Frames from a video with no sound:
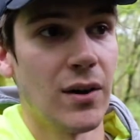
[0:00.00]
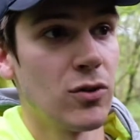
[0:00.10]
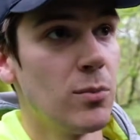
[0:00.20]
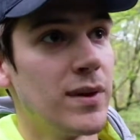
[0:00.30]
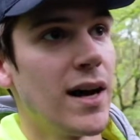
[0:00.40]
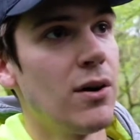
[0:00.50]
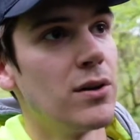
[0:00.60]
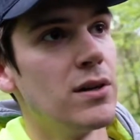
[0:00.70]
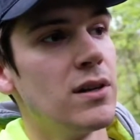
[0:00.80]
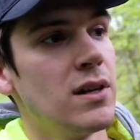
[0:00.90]
come down
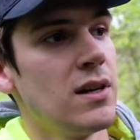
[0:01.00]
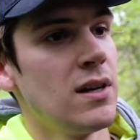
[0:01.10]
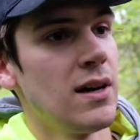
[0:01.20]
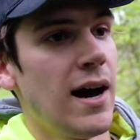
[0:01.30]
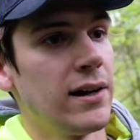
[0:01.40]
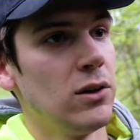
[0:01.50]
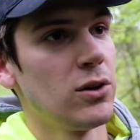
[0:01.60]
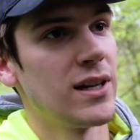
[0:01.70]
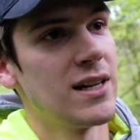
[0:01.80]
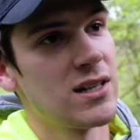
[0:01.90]
and had a
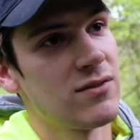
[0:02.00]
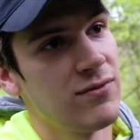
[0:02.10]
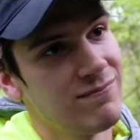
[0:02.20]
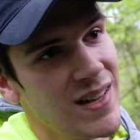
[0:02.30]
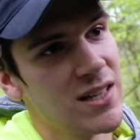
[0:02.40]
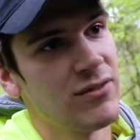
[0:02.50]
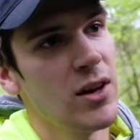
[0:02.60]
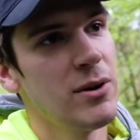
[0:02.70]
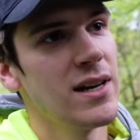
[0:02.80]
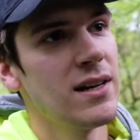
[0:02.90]
look, and it's
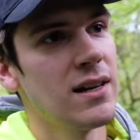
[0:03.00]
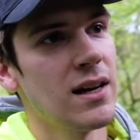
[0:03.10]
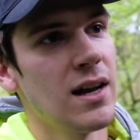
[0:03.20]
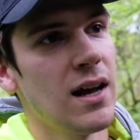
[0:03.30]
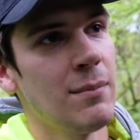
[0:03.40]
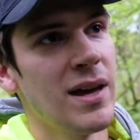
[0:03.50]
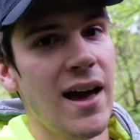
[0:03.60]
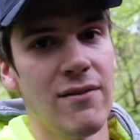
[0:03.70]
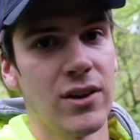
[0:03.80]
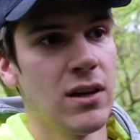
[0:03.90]
flowing a bit
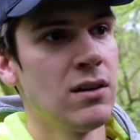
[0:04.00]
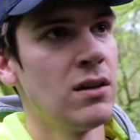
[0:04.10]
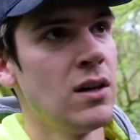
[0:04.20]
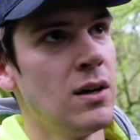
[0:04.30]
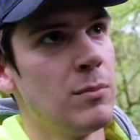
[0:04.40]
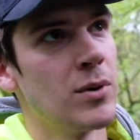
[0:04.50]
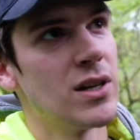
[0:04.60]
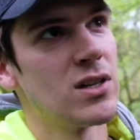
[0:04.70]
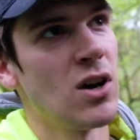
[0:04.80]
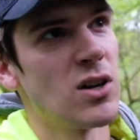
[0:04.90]
heavier, but
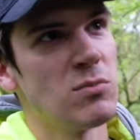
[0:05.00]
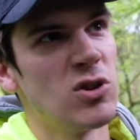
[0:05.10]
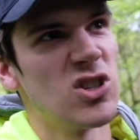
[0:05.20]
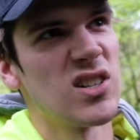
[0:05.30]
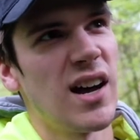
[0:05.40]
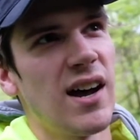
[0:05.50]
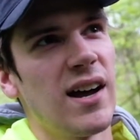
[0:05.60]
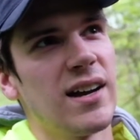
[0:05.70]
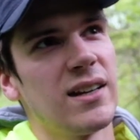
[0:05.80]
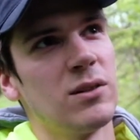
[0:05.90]
it's not as much as
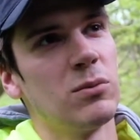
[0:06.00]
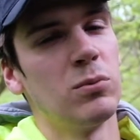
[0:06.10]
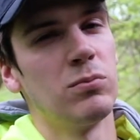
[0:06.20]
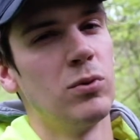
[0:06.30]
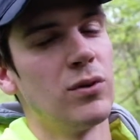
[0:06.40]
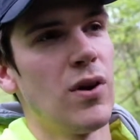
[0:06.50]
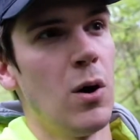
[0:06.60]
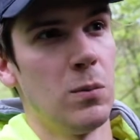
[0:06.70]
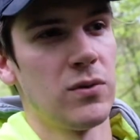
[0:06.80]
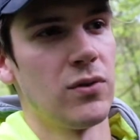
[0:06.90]
I would have
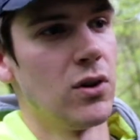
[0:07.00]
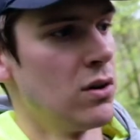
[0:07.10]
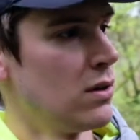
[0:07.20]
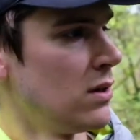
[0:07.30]
hoped for.